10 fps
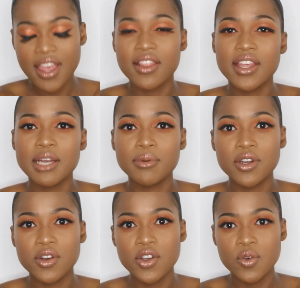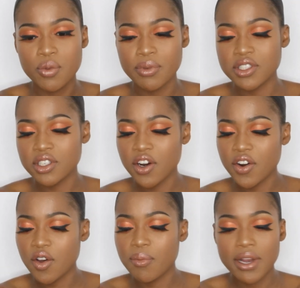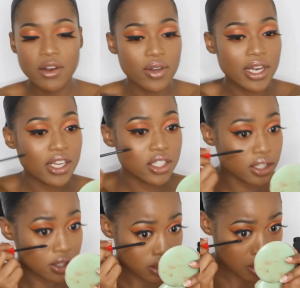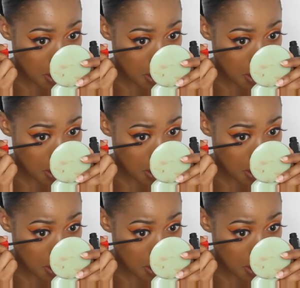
Then I'm going to go in with mascara on my lower lashes.